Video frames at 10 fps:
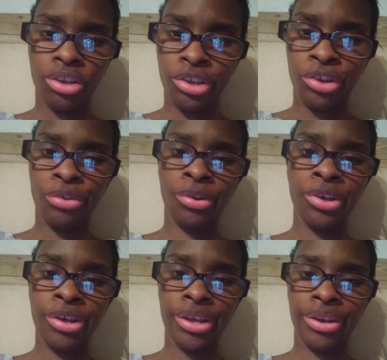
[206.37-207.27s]
you're
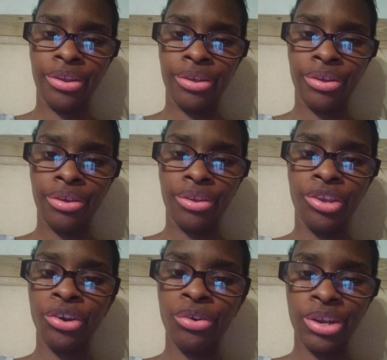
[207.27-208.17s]
good,
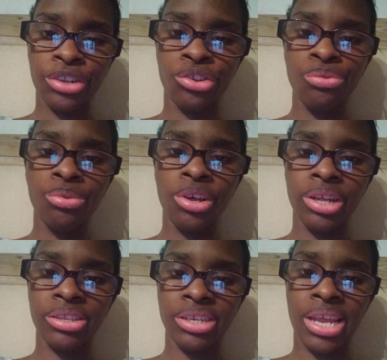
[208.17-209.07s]
you're going to do
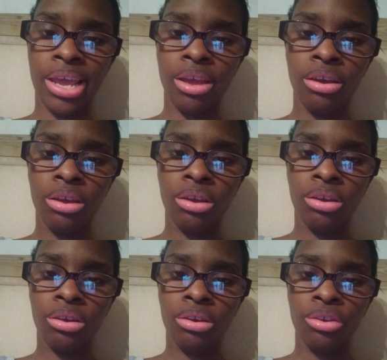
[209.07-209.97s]
good today,
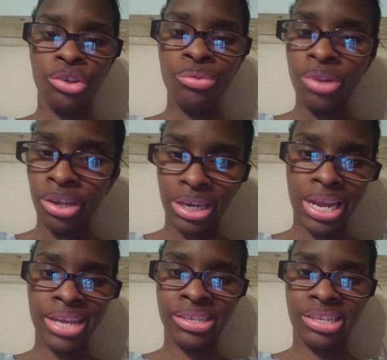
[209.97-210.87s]
you look
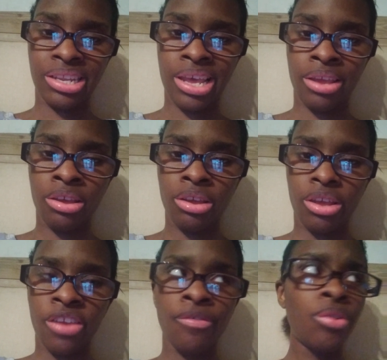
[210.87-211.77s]
nice today.
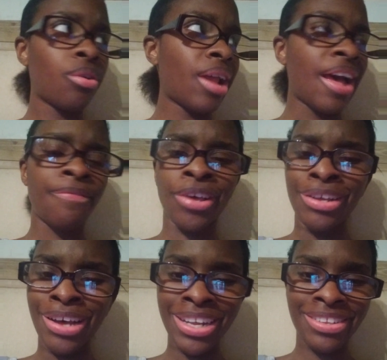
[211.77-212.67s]
If you don't have the
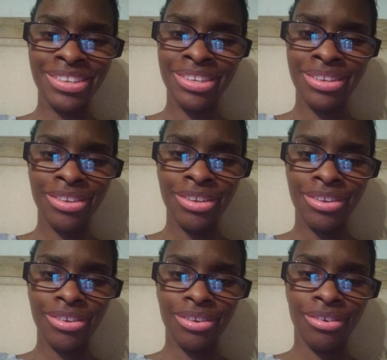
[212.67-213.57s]
guts
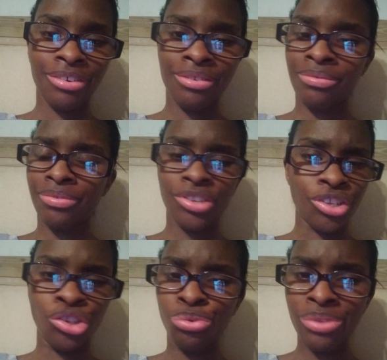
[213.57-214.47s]
to
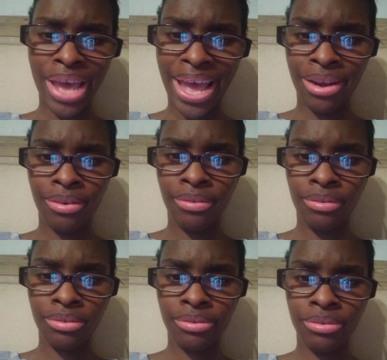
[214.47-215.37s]
do that,
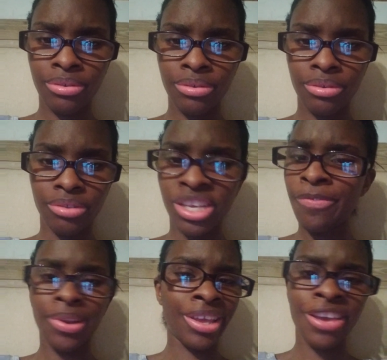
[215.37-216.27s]
to
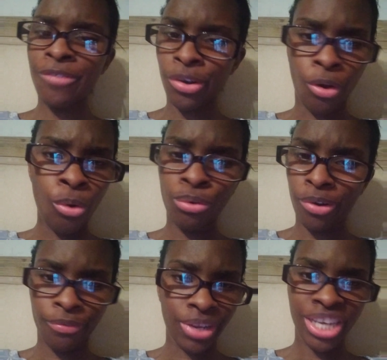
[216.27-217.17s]
even give your own
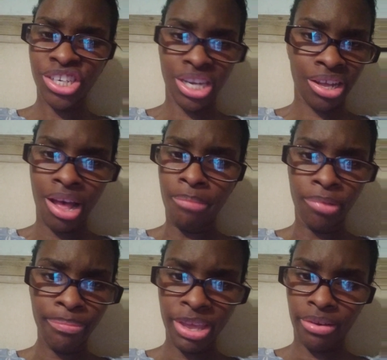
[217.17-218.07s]
reflection a
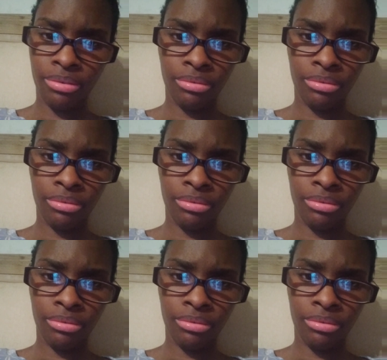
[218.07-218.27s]
compliment,